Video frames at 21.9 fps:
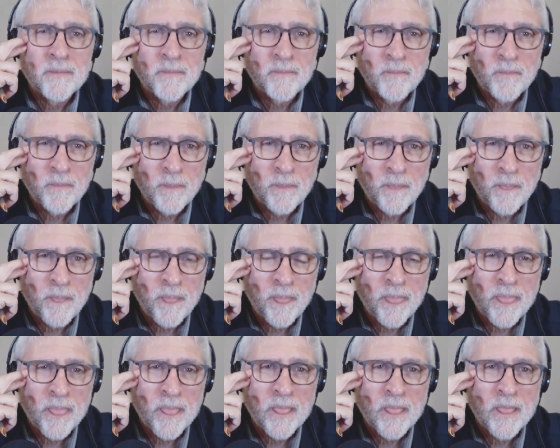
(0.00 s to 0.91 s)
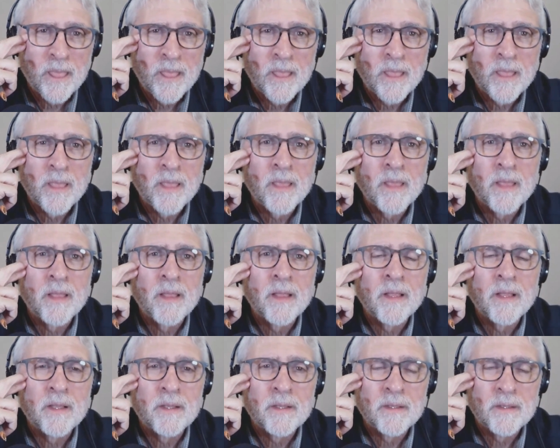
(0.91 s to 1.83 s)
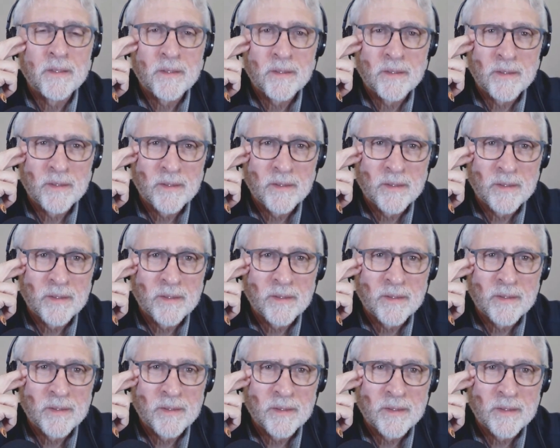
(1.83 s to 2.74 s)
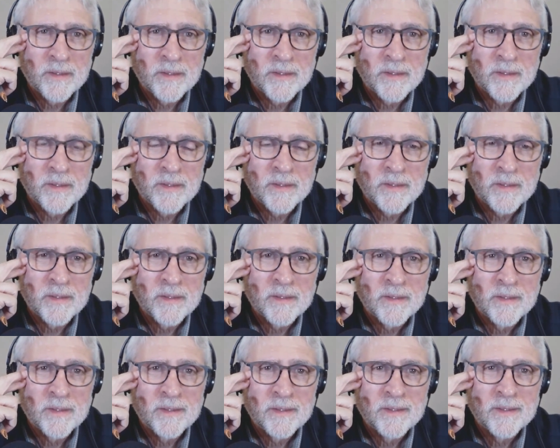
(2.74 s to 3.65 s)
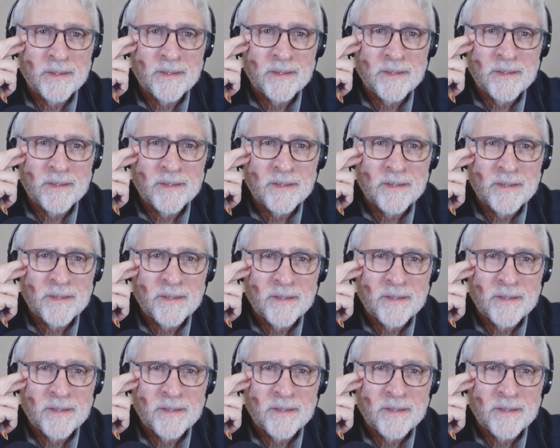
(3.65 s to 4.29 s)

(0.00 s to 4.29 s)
(not speaking)